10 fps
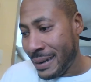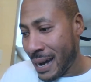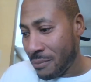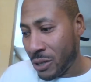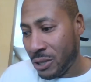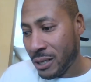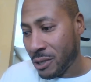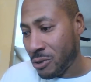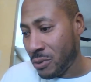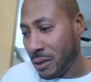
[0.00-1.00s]
Not much
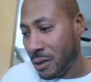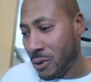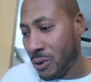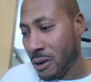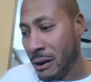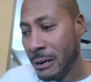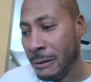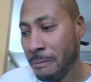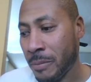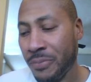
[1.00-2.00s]
else really going
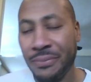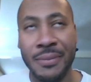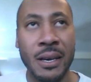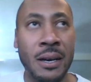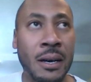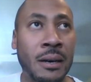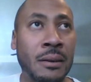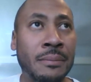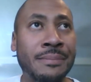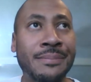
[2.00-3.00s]
on
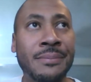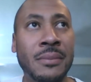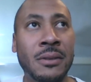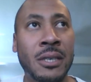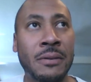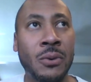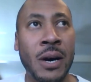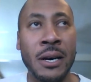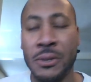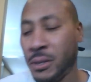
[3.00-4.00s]

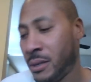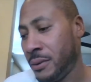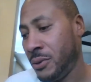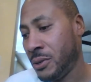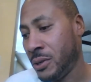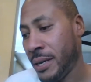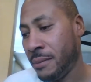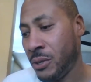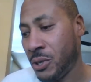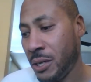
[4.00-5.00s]
TV-wise. You can
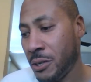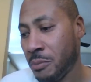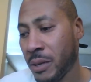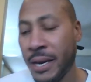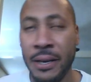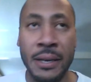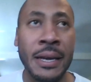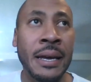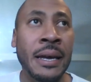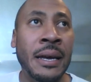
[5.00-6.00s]
see NBC is
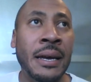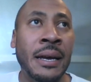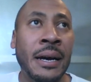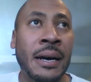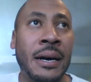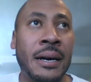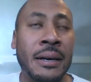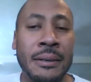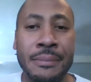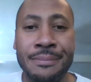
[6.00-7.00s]
planning
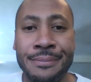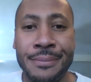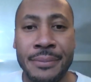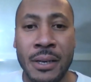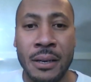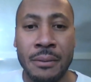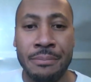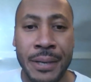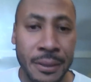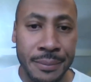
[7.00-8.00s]
a
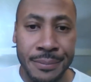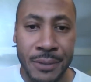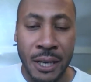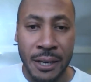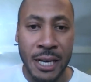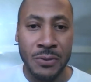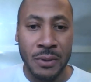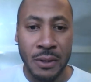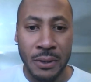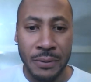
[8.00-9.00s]
big telecast
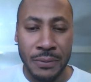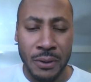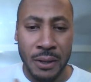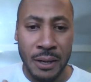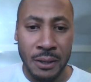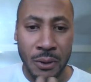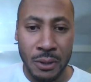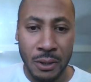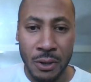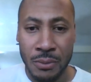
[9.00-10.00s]
with the goal for the
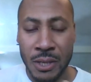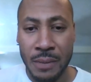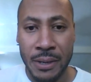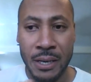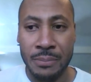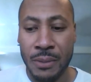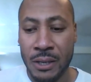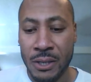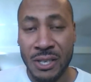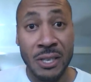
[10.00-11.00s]
Golden Globes coming up
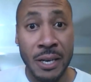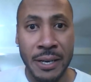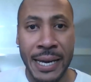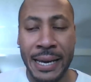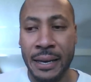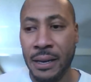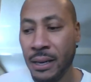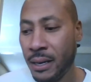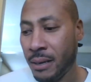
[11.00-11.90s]
on Sunday.